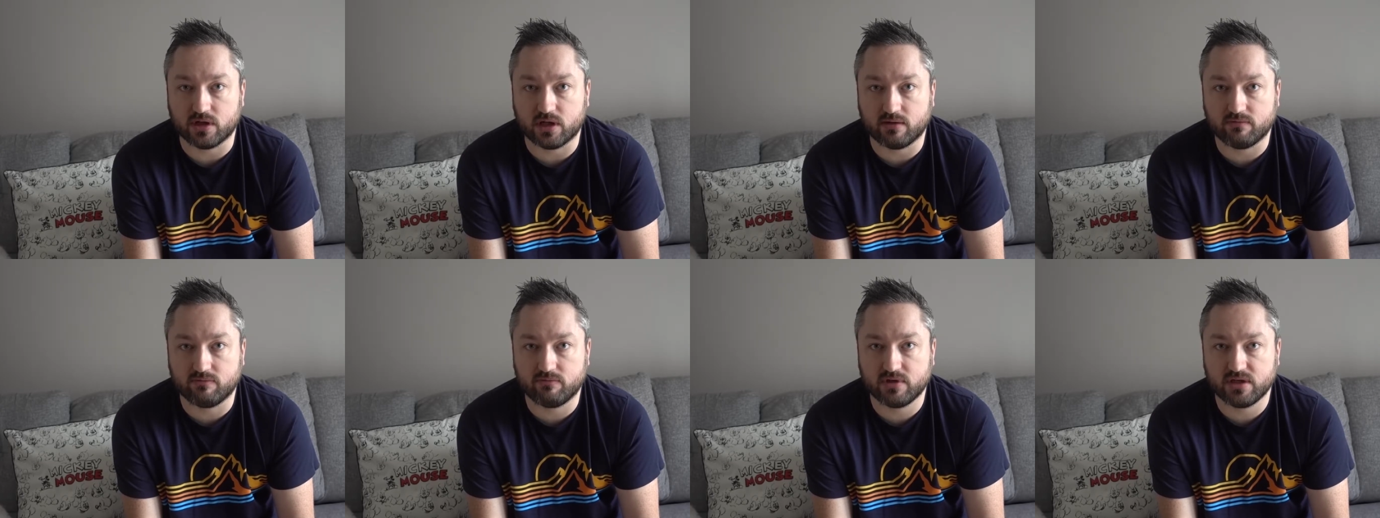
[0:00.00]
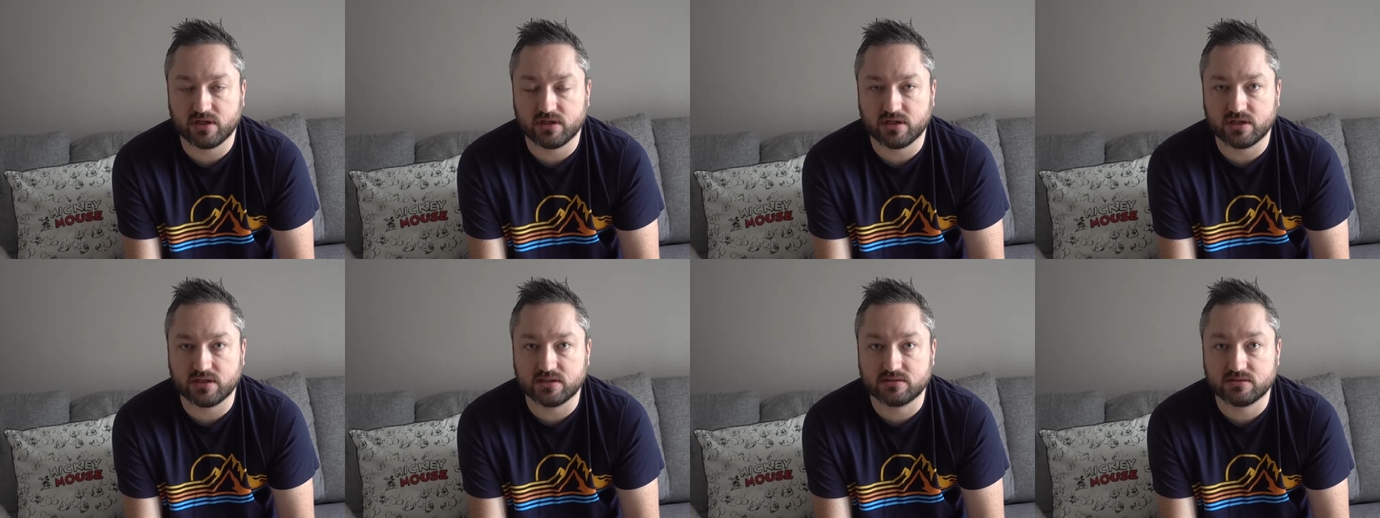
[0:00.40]
I've
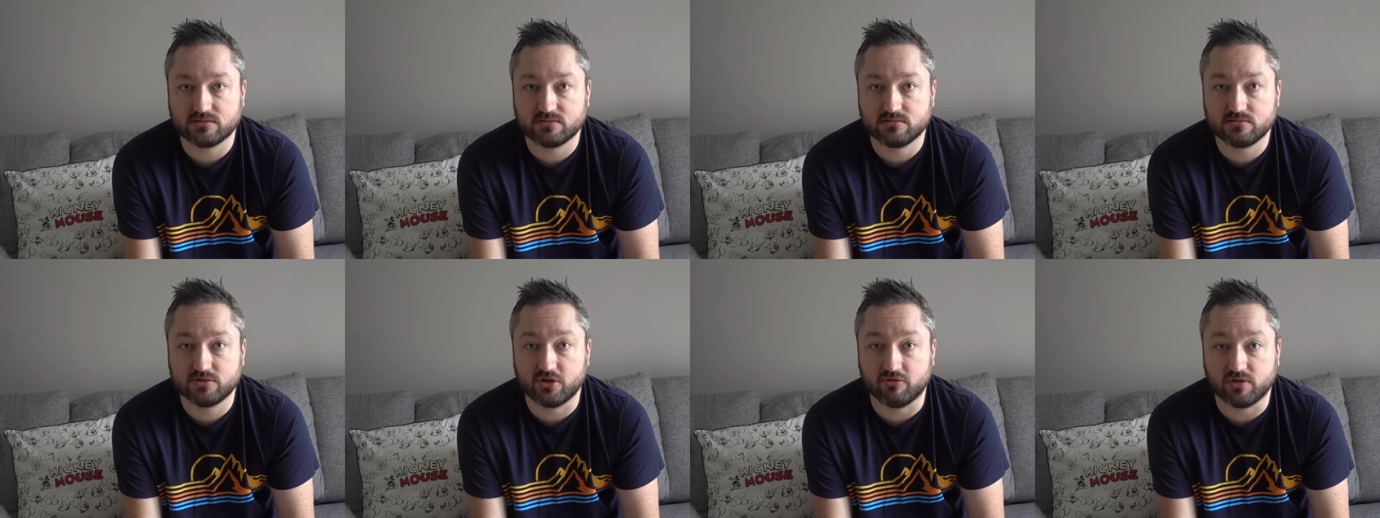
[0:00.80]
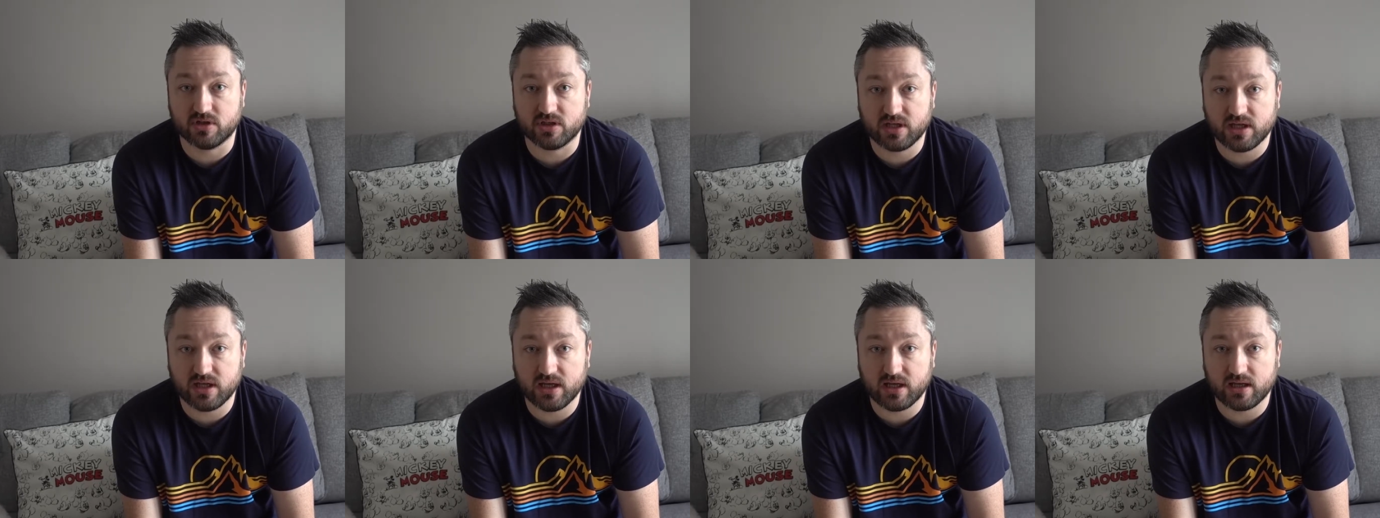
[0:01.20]
ridden this during the
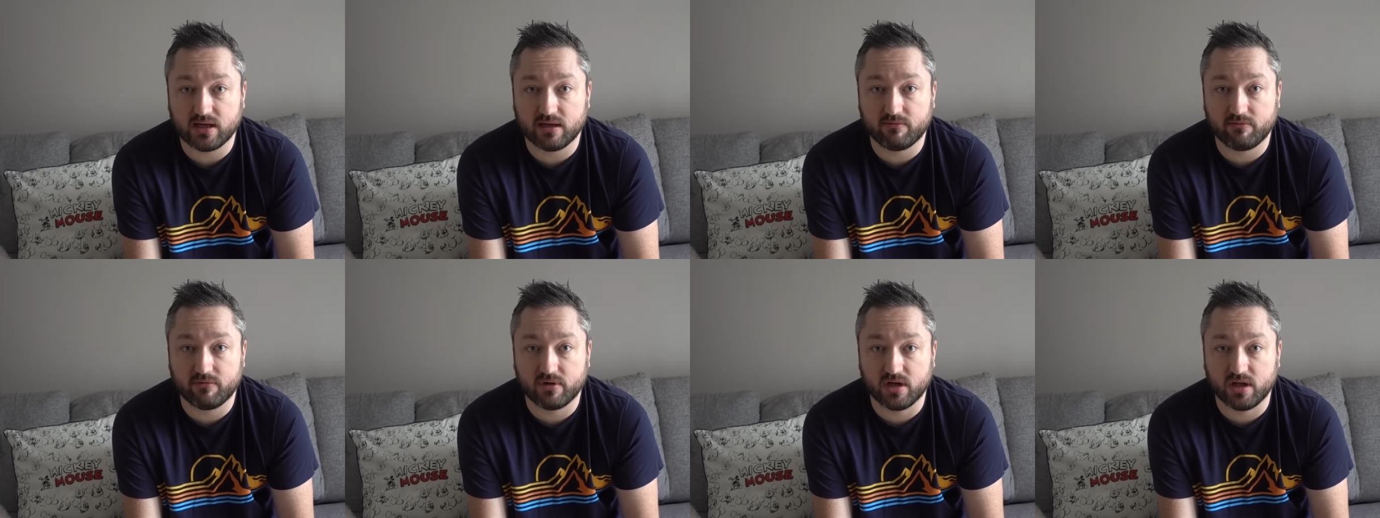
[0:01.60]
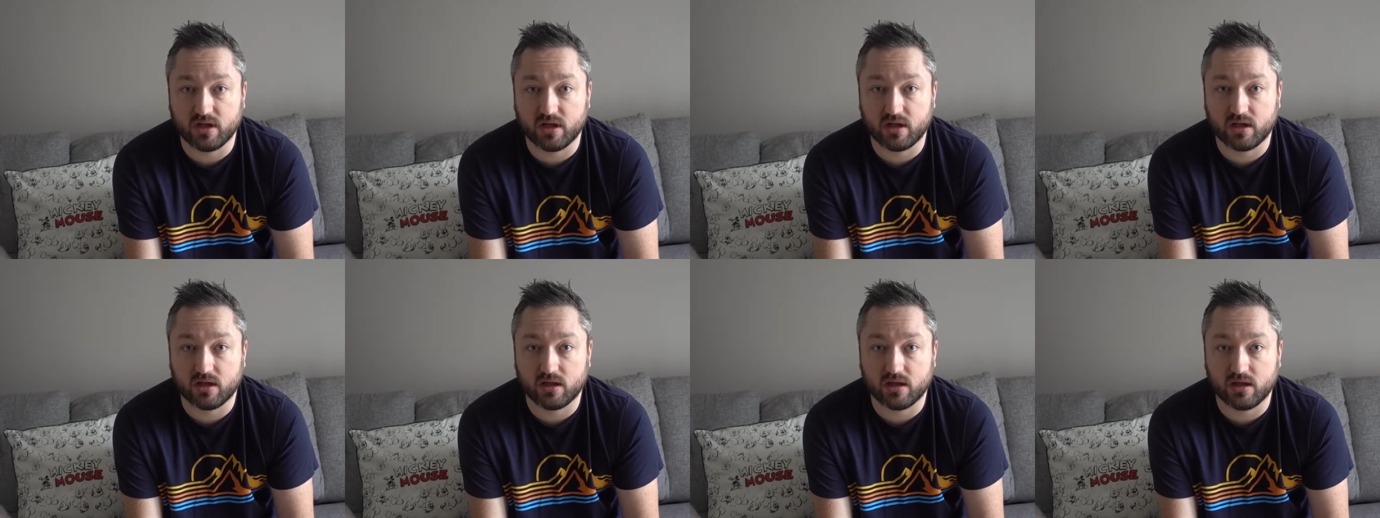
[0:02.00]
day and I've ridden
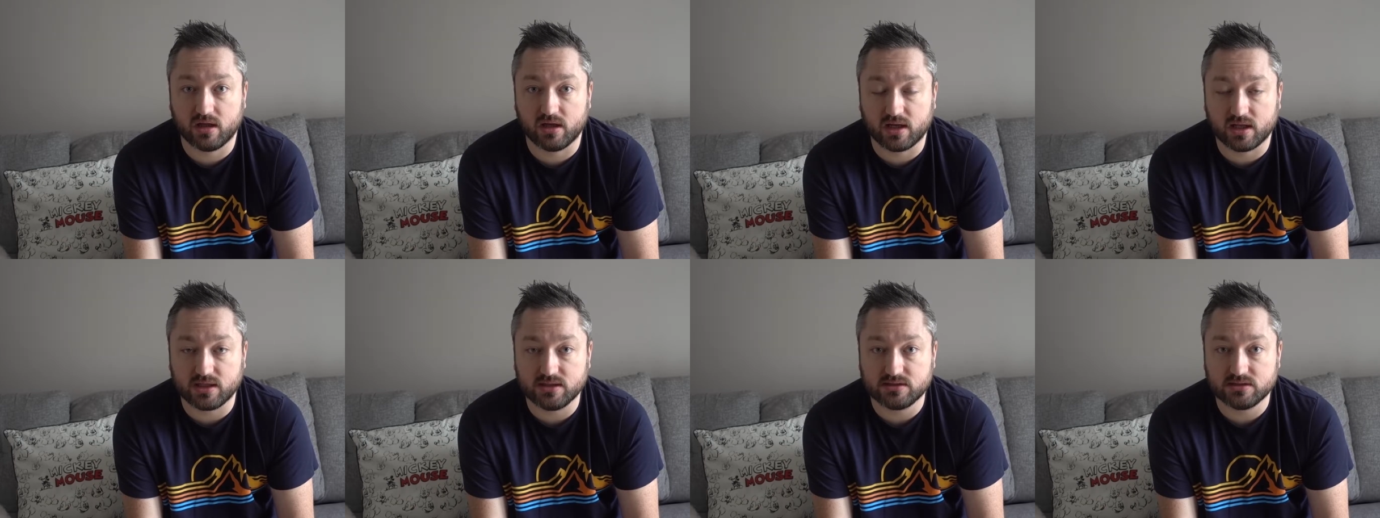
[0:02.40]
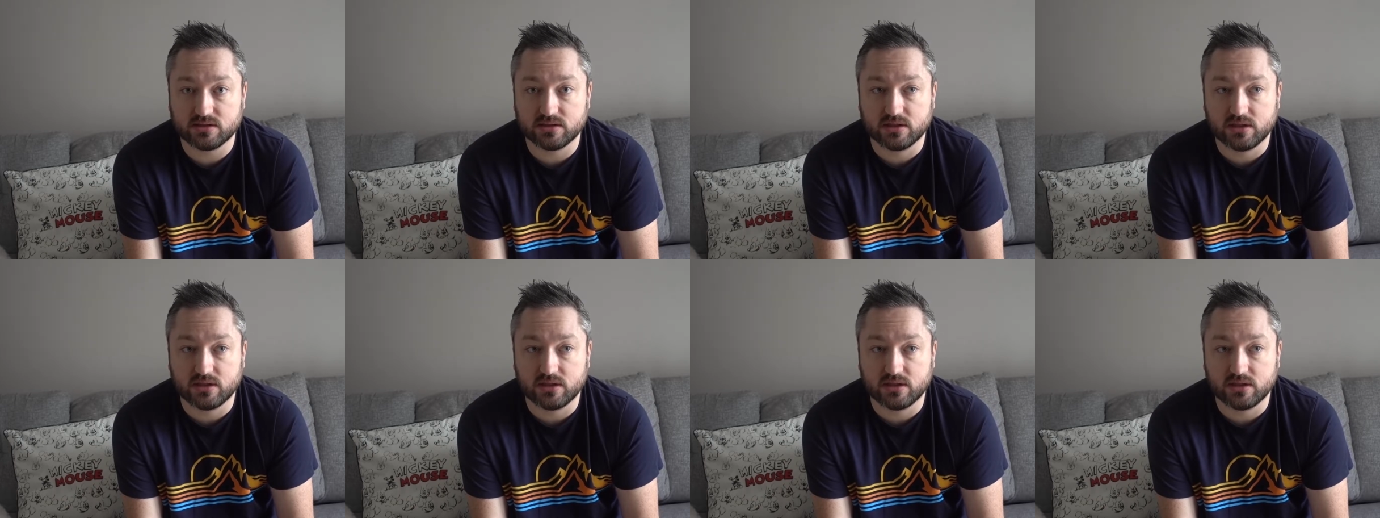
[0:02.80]
it at night,